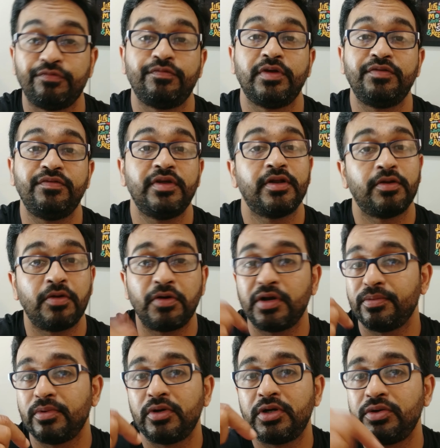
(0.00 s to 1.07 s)
when we are not
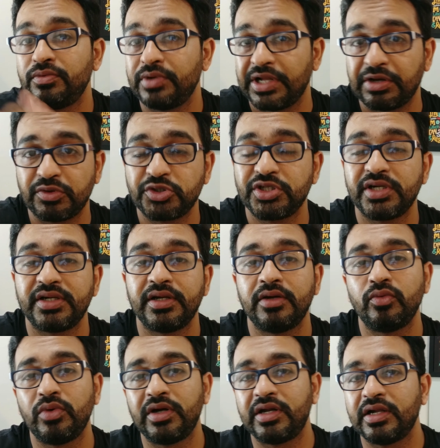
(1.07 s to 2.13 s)
able to negotiate
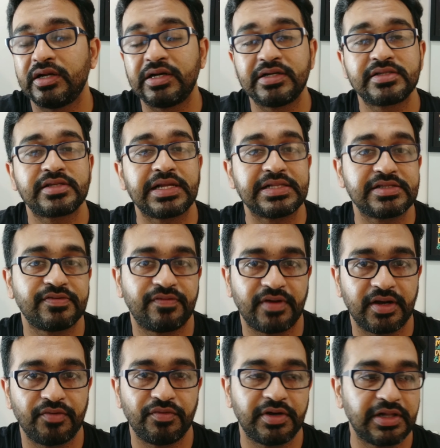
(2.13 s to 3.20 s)
it, we tell it is calcified. We